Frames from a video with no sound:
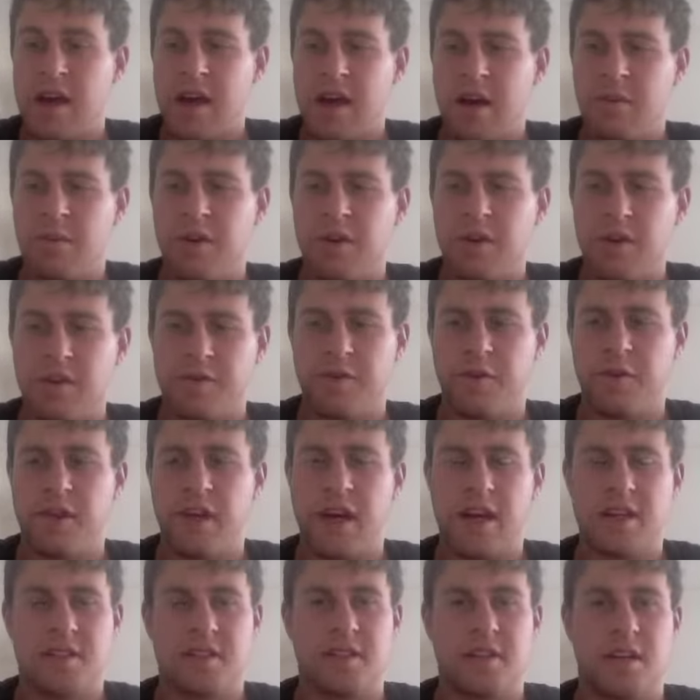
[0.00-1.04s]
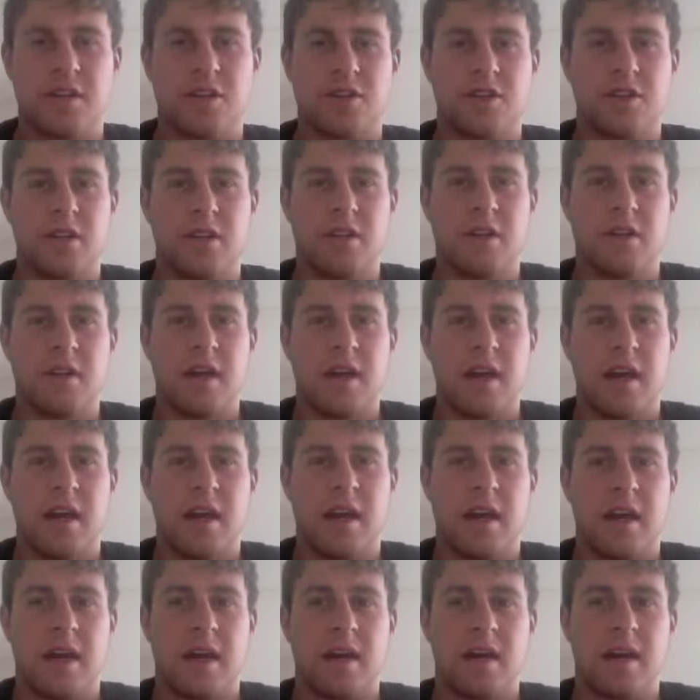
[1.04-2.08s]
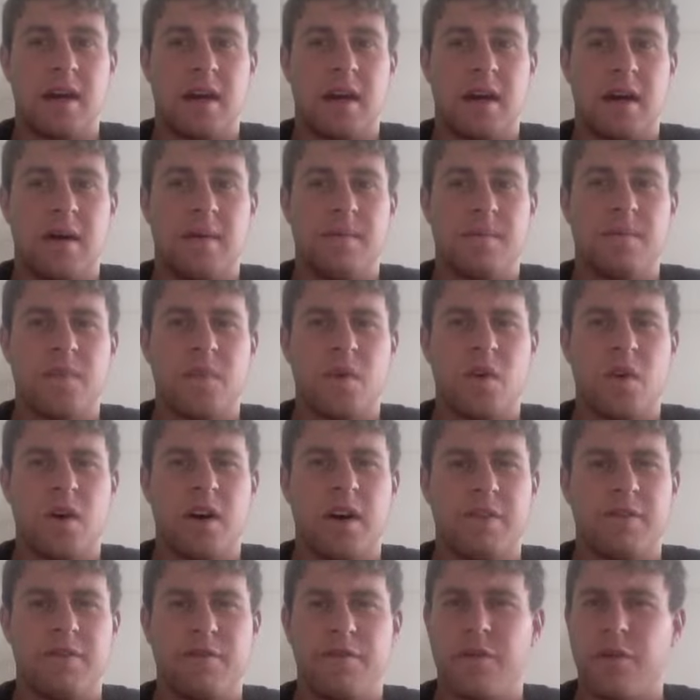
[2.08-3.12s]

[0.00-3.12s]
And we got through that session, and I